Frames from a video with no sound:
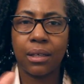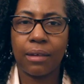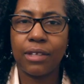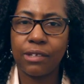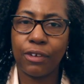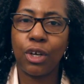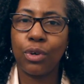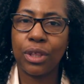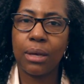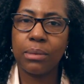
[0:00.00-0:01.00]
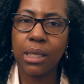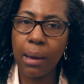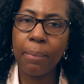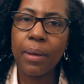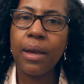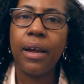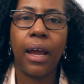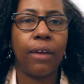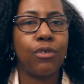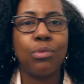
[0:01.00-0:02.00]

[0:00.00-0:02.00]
Give this video a thumbs up if